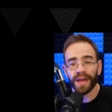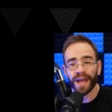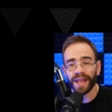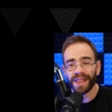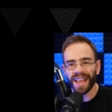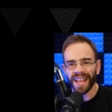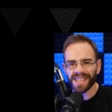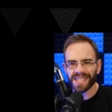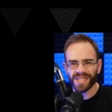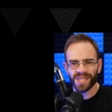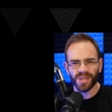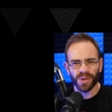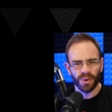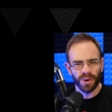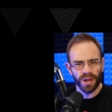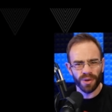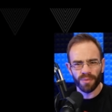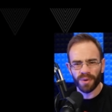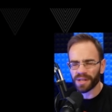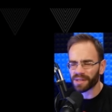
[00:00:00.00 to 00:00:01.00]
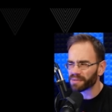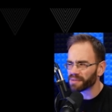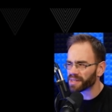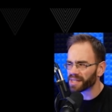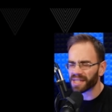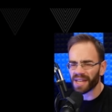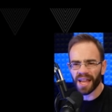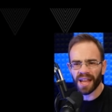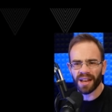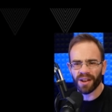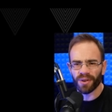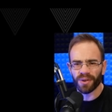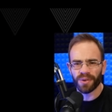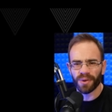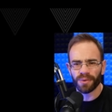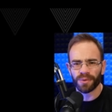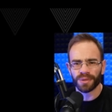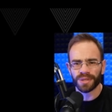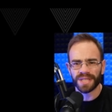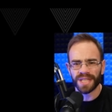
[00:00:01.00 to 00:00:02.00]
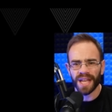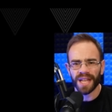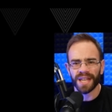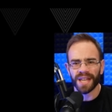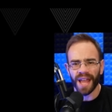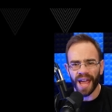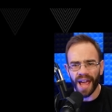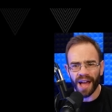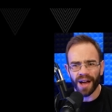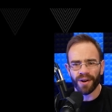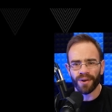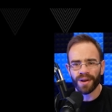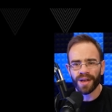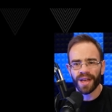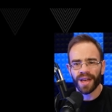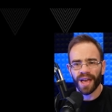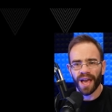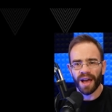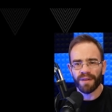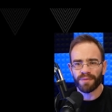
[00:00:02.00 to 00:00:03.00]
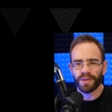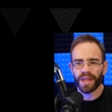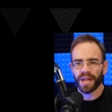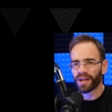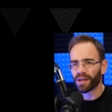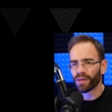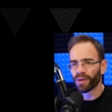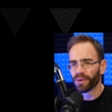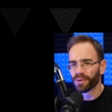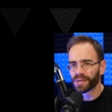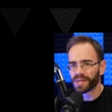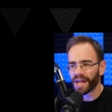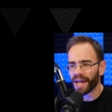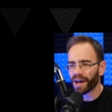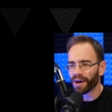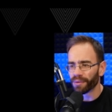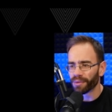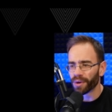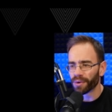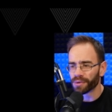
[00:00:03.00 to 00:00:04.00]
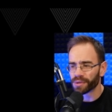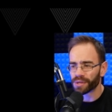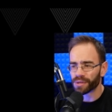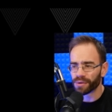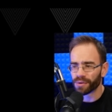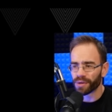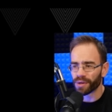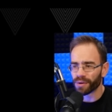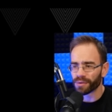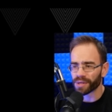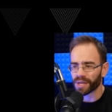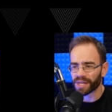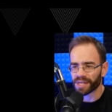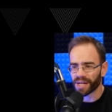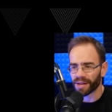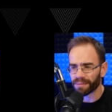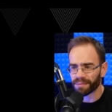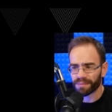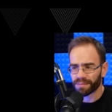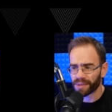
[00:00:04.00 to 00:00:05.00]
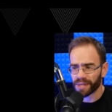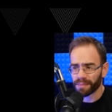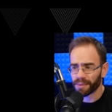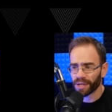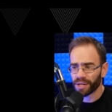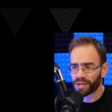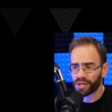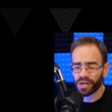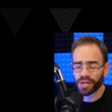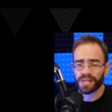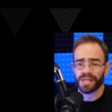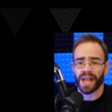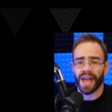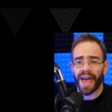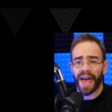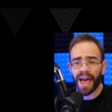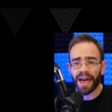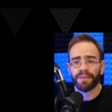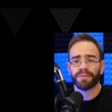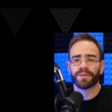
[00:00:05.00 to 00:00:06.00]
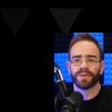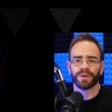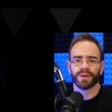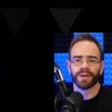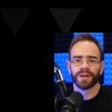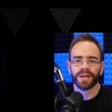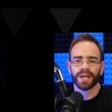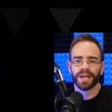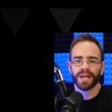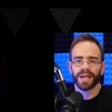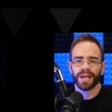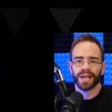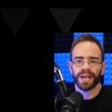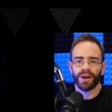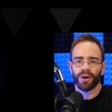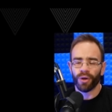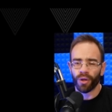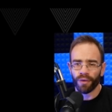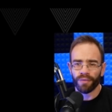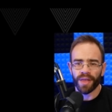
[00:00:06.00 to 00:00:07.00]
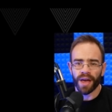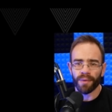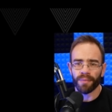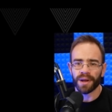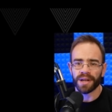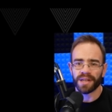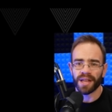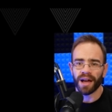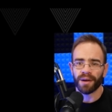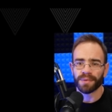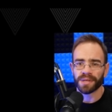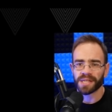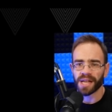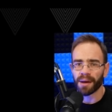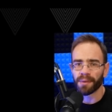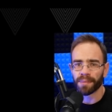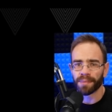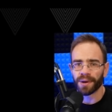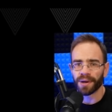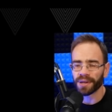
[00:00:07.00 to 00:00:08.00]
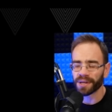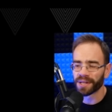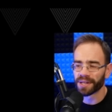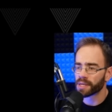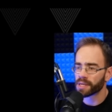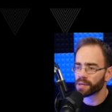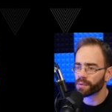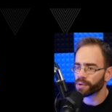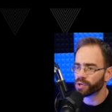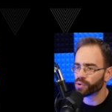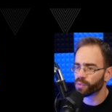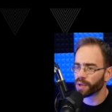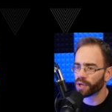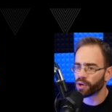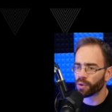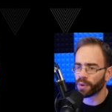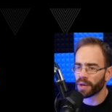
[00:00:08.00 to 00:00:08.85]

And that's sort of what Stadia or Google did now after they closed down those studios. Like I said, seemingly just after all of that went down with Cyberpunk. So what should we do?